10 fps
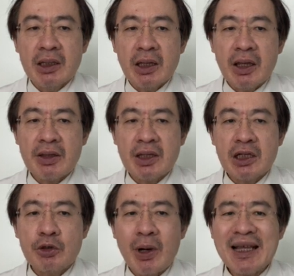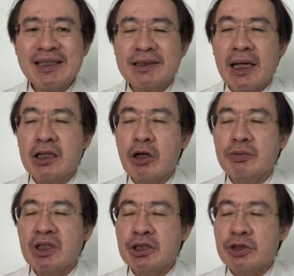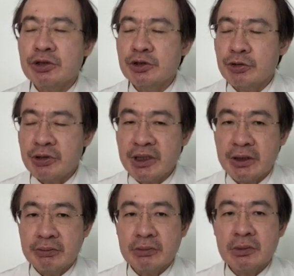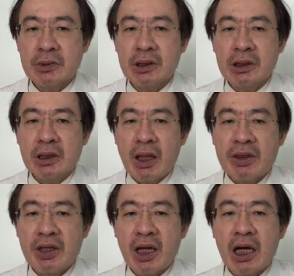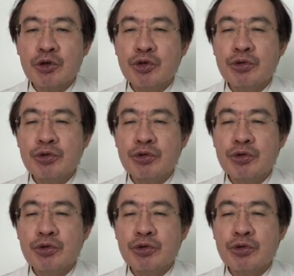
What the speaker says: In the right side of the screen, there are two